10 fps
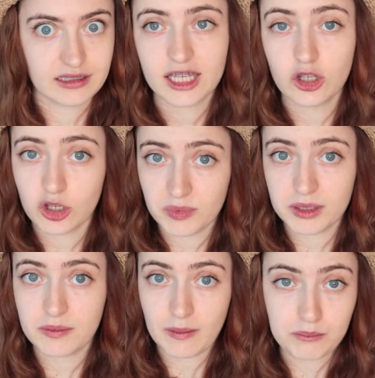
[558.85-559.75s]
And you can
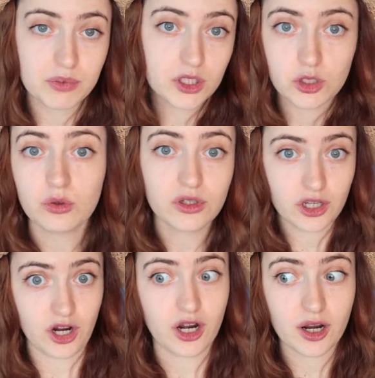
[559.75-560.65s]
be
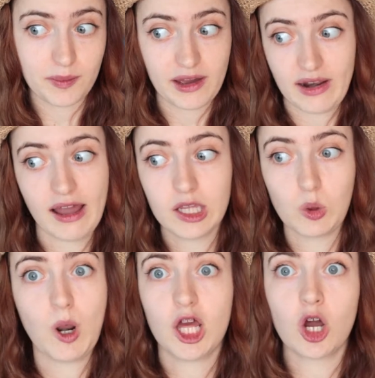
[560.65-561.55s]
peculiar about how
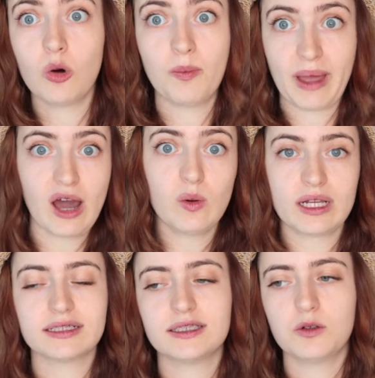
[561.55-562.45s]
you want to go about
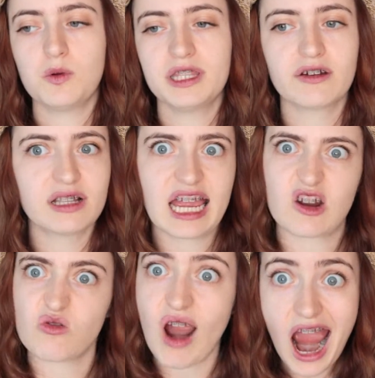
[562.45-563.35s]
it. So when they're
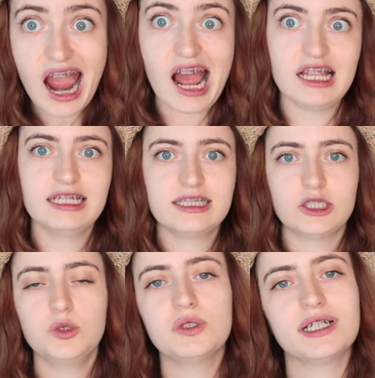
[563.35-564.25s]
like, rah, let's
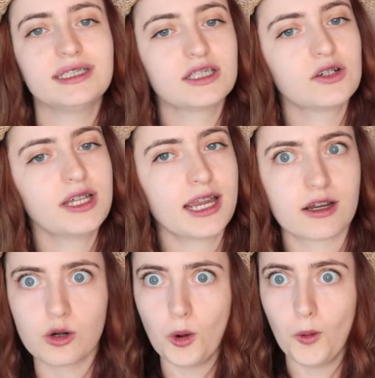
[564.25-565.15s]
do this, you're
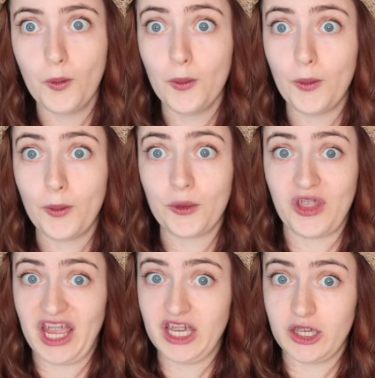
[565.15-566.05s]
like, no,
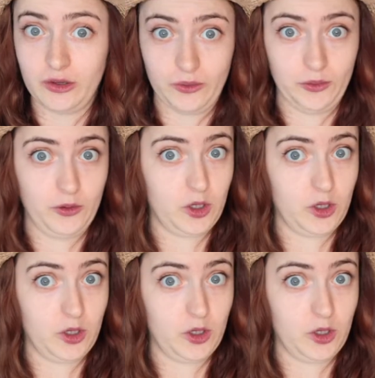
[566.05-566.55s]
thank you,